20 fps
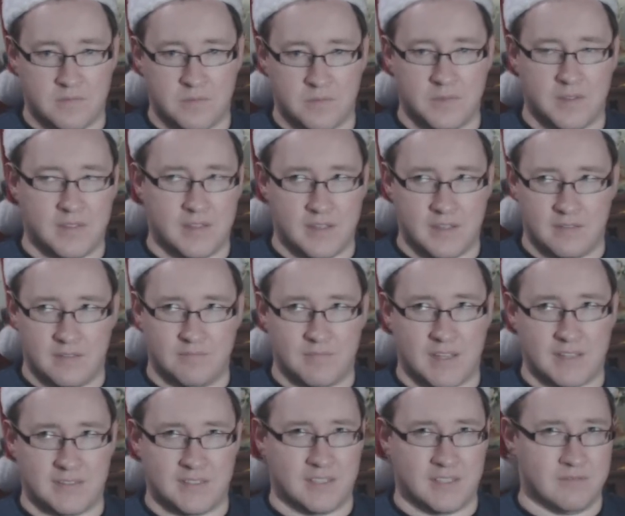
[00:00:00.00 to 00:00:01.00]
from like the
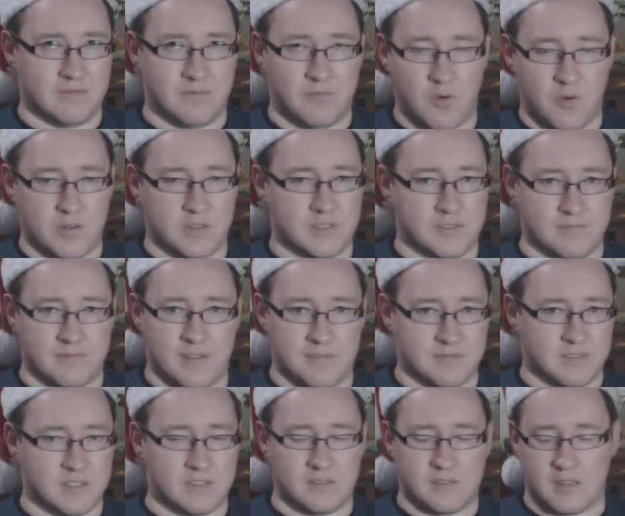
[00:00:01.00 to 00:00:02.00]
1940s and
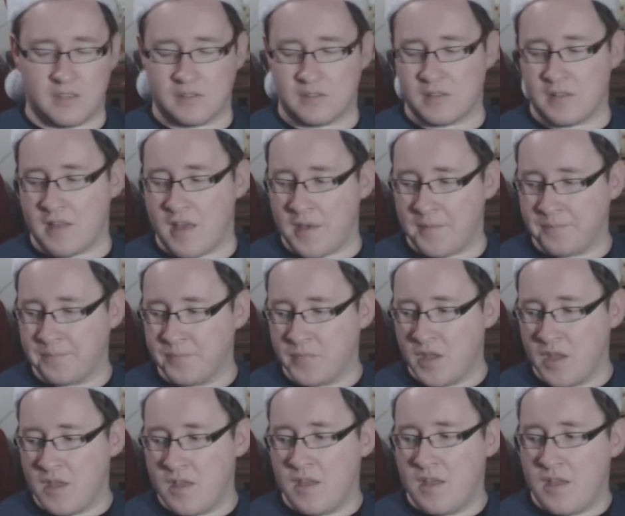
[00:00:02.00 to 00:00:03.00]
50s and things like
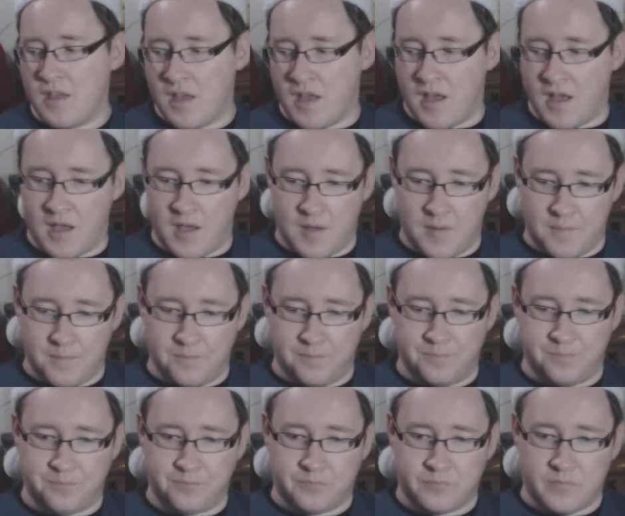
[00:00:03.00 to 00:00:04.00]

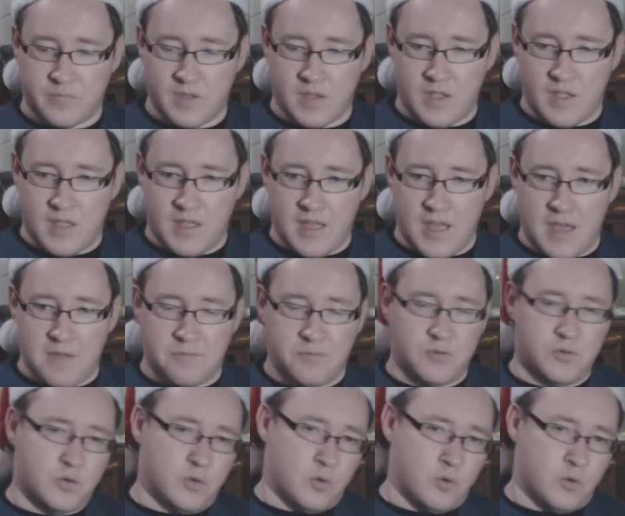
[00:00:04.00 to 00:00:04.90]
that. If